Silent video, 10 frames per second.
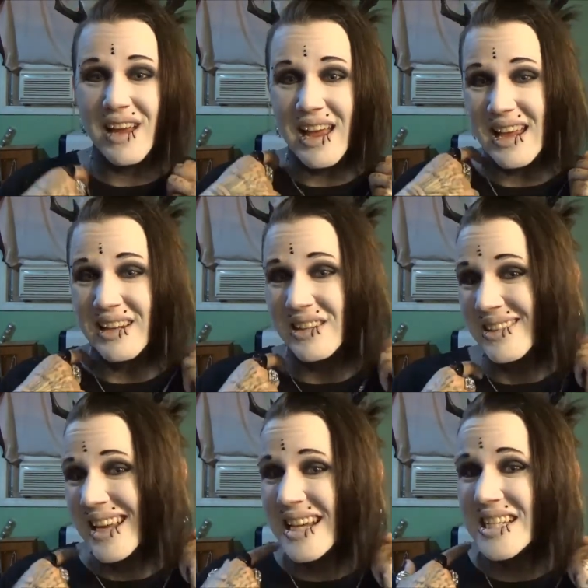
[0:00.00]
I get a
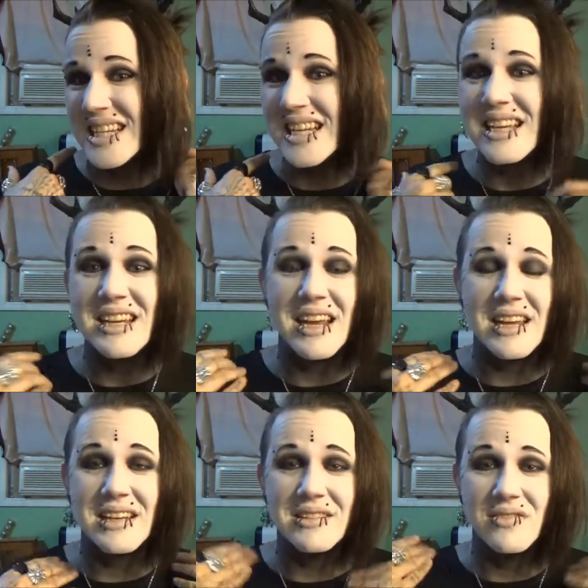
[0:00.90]
little itchy
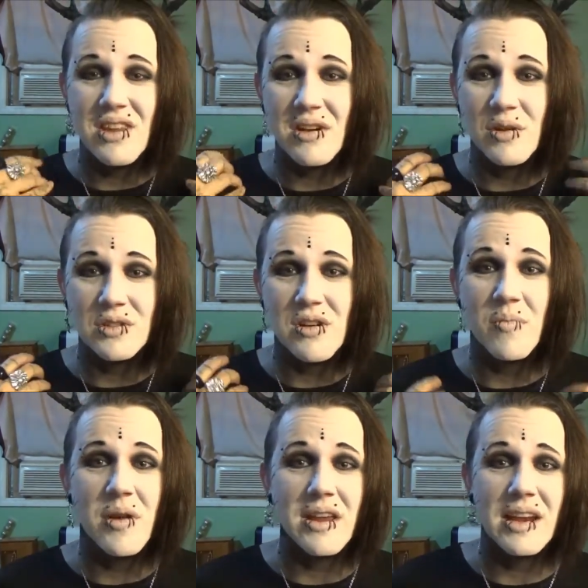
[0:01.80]
and, you know,
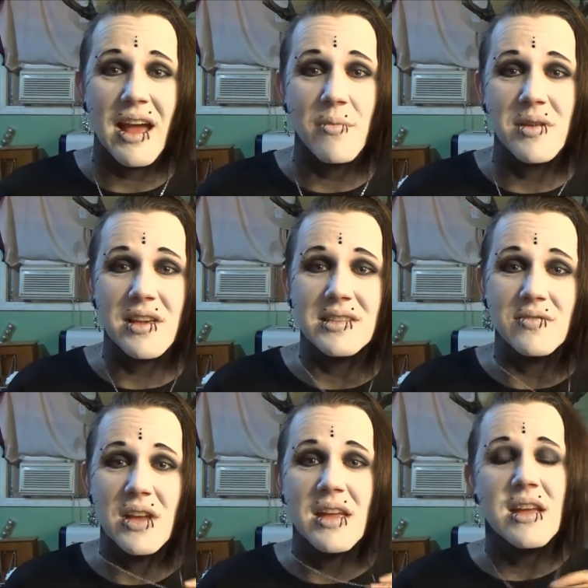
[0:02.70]
start breaking out because
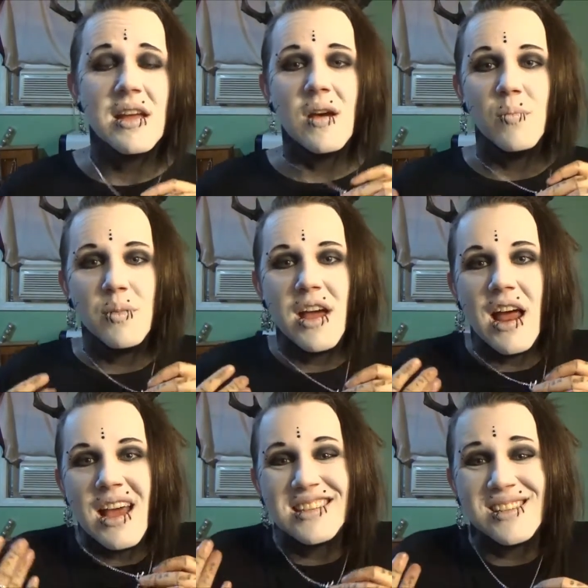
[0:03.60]
of it. But
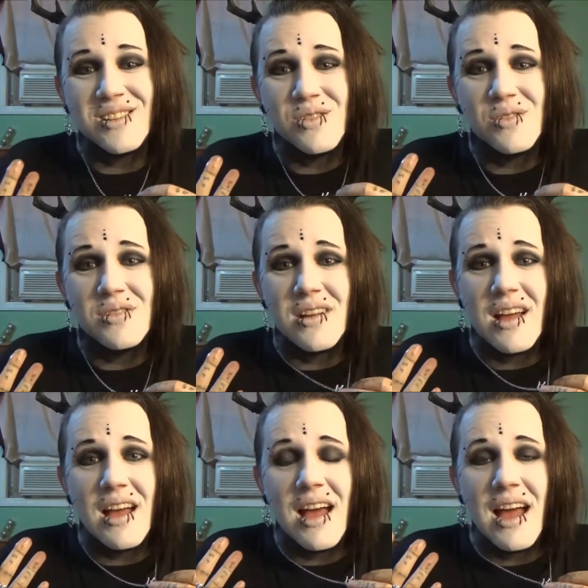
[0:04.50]
I still,
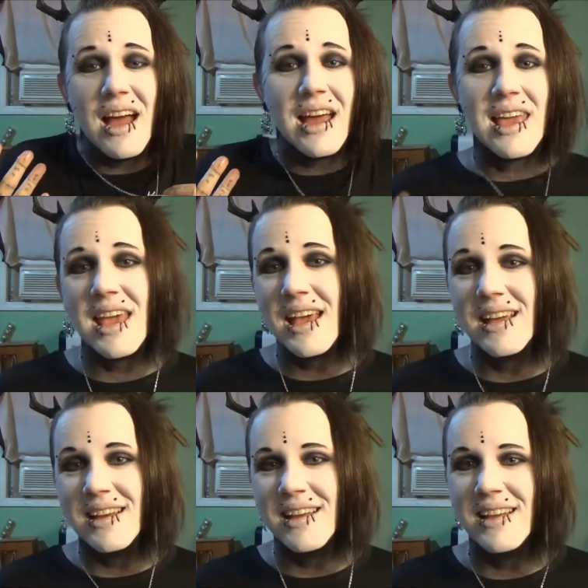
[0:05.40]
I
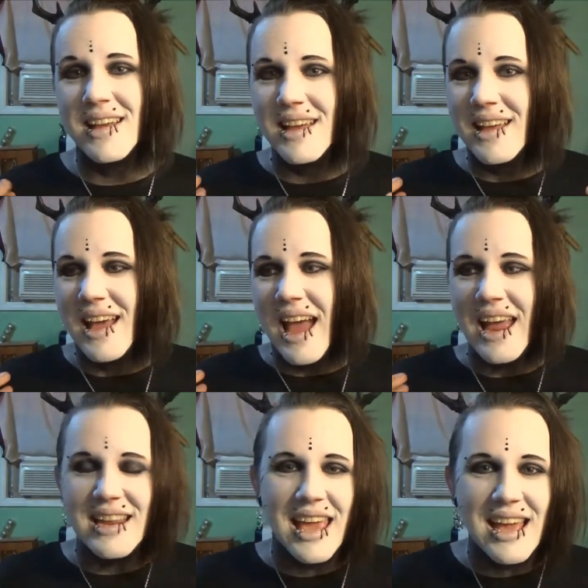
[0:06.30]
can't,
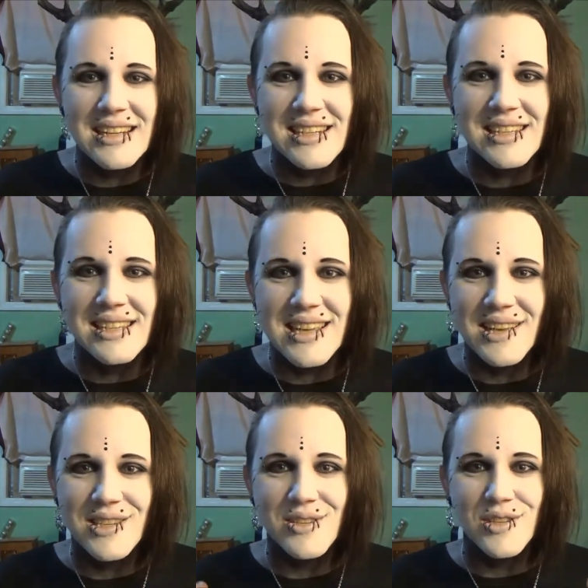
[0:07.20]
I can't just
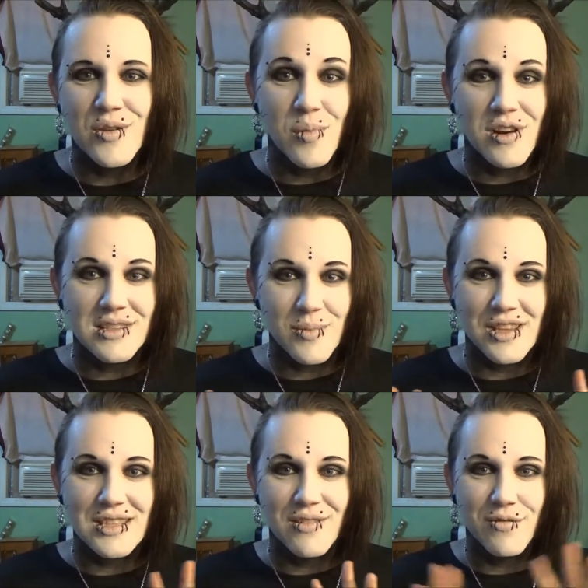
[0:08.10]
stick to super
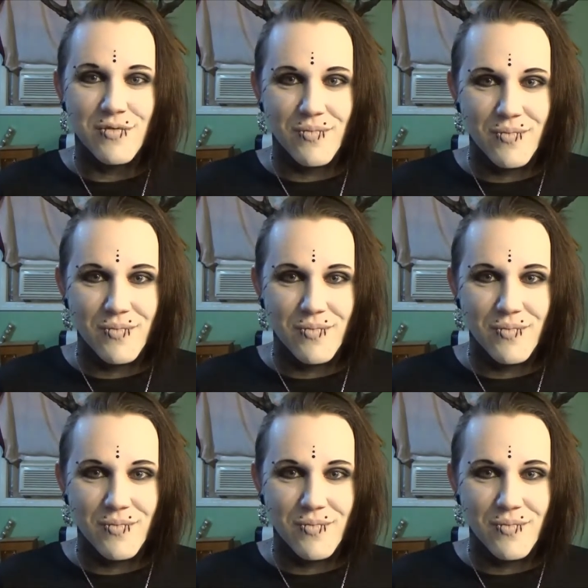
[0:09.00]
expensive,